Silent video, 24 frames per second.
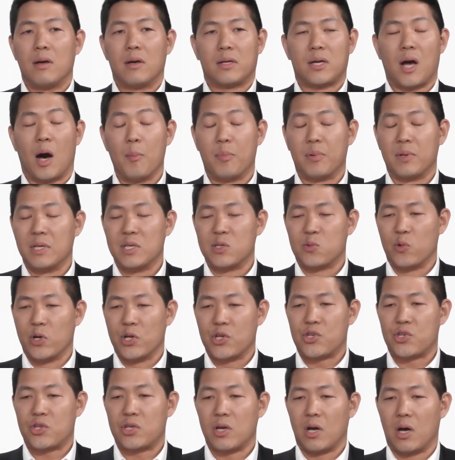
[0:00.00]
companies
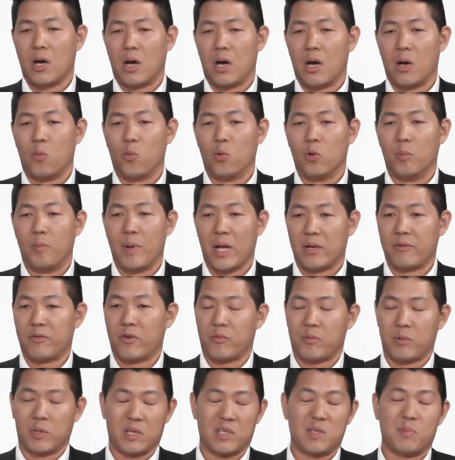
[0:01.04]
which will
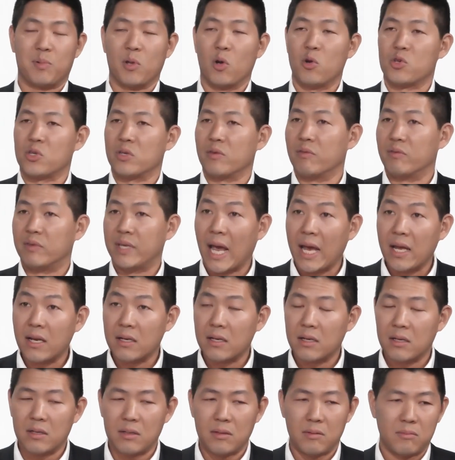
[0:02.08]
benefit from the explosion of
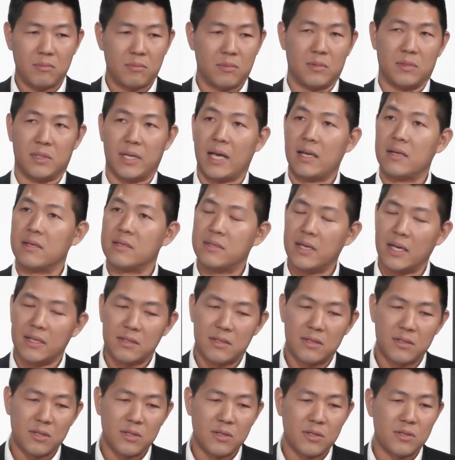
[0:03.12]
data, data
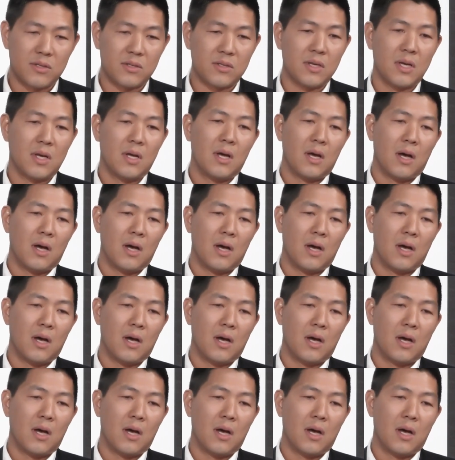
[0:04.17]
centers,